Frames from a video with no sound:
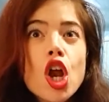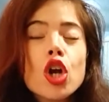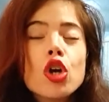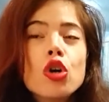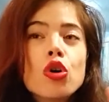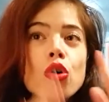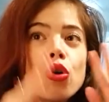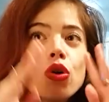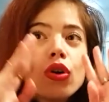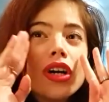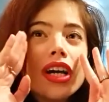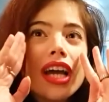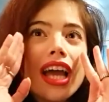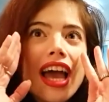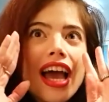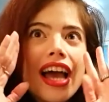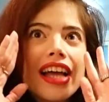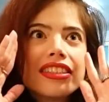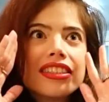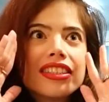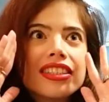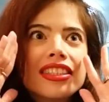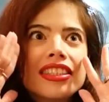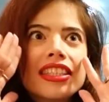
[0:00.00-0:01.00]
Look
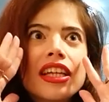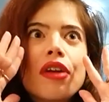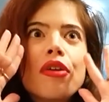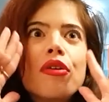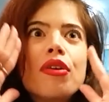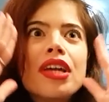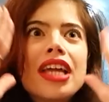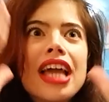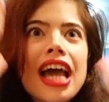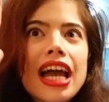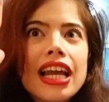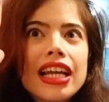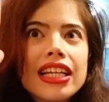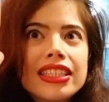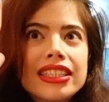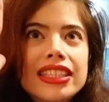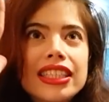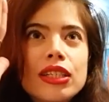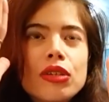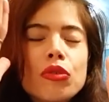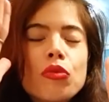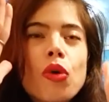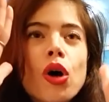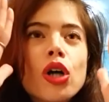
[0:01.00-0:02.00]
at the
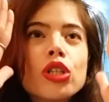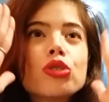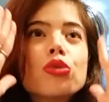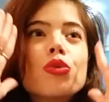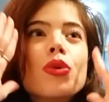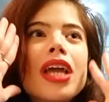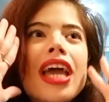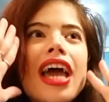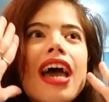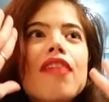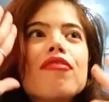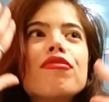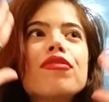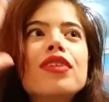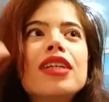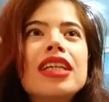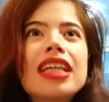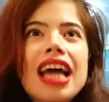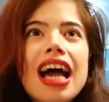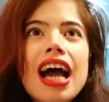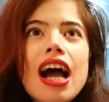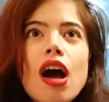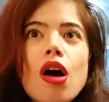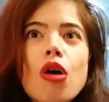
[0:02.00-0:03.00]
reality, what we have
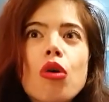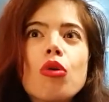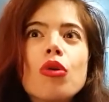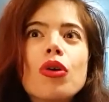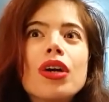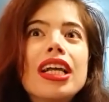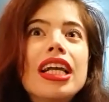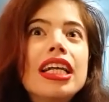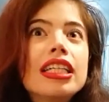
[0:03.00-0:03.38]
now.